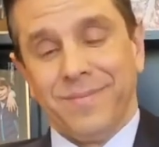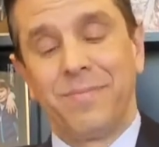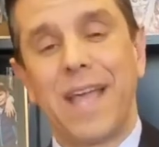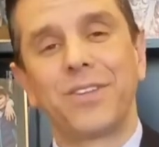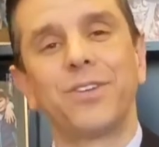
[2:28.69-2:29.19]

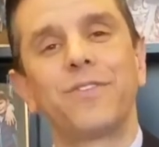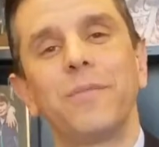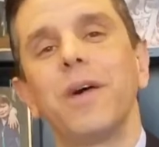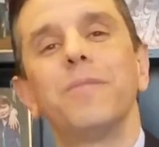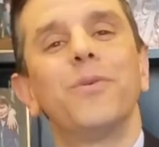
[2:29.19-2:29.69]
mantle
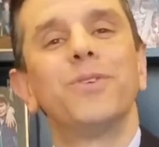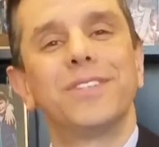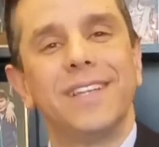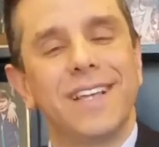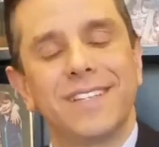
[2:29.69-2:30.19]
from them, but we'll
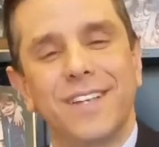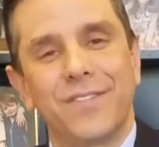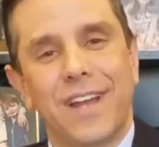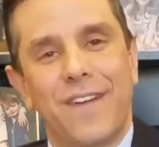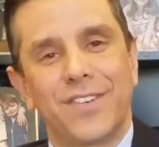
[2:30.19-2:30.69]
see. That's a
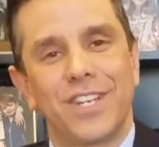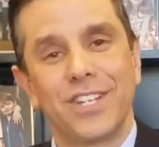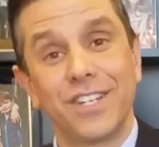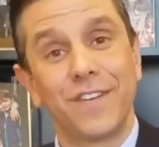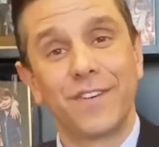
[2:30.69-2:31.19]
different
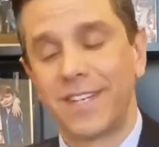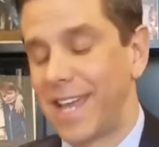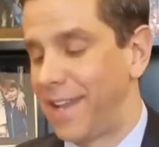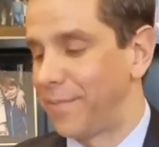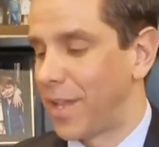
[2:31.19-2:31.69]
conversation, different
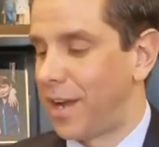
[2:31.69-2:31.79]
day.